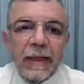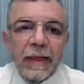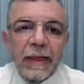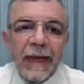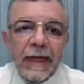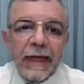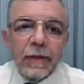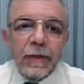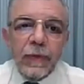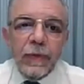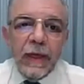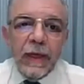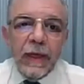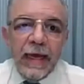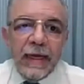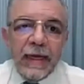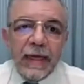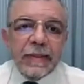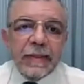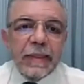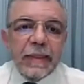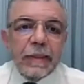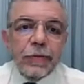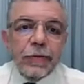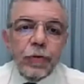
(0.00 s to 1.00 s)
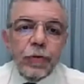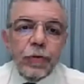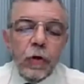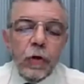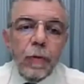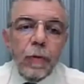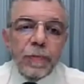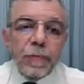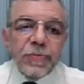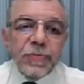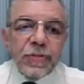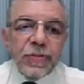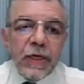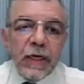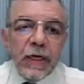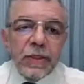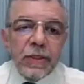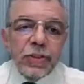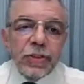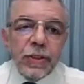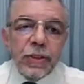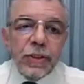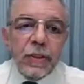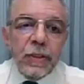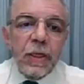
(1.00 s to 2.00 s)
Had we had a tube
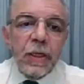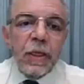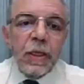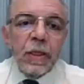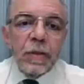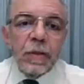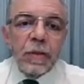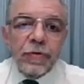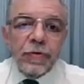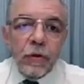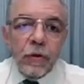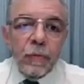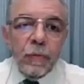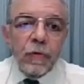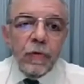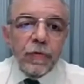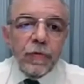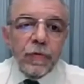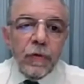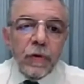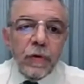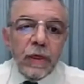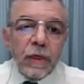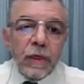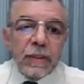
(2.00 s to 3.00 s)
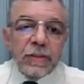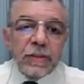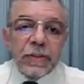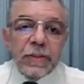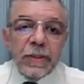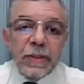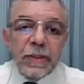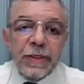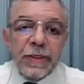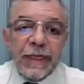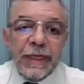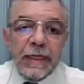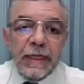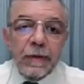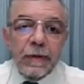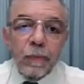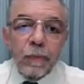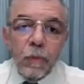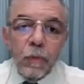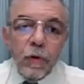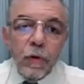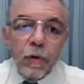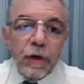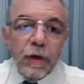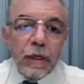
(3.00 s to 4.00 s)
obstruction, pneumothorax need
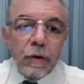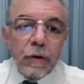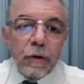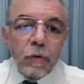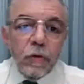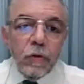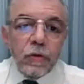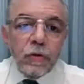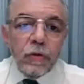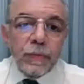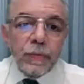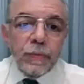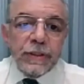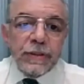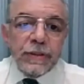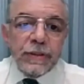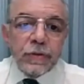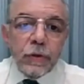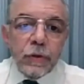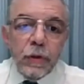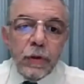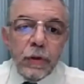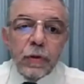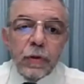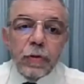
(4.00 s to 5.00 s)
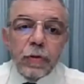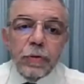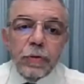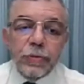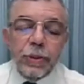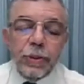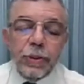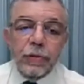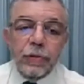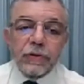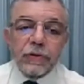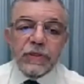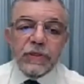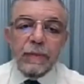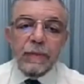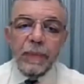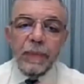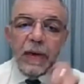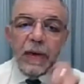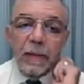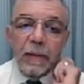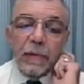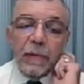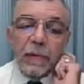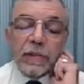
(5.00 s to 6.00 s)
more recruitment or continue same
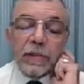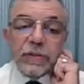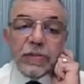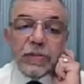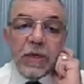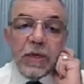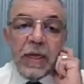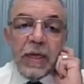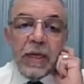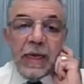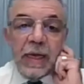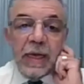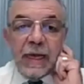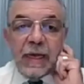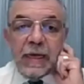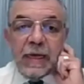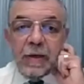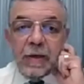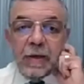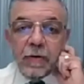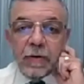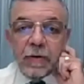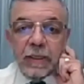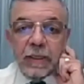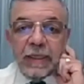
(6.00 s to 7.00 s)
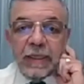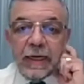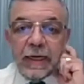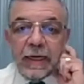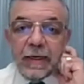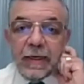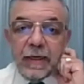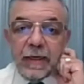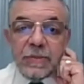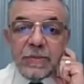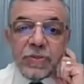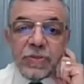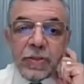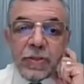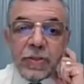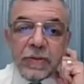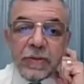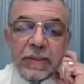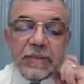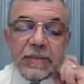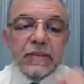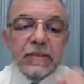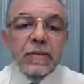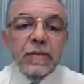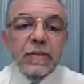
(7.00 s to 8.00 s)
parameters? Already I answered
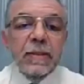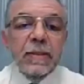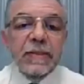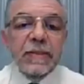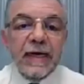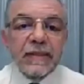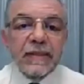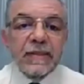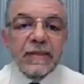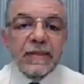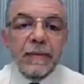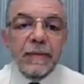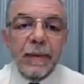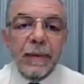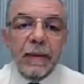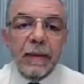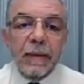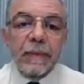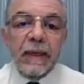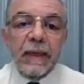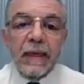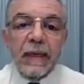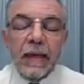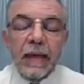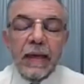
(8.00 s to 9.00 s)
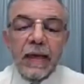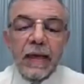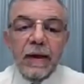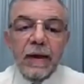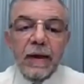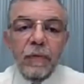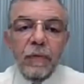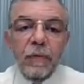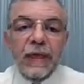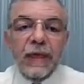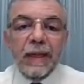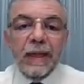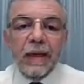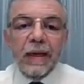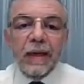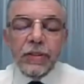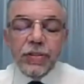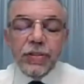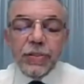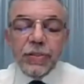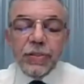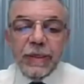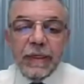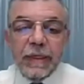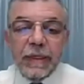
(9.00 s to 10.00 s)
this, that the baby, we
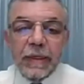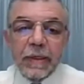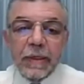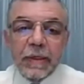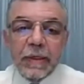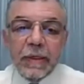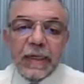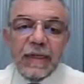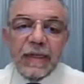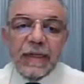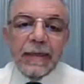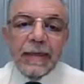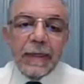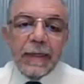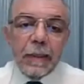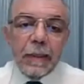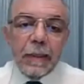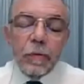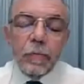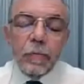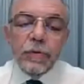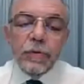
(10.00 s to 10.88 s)
reach the critical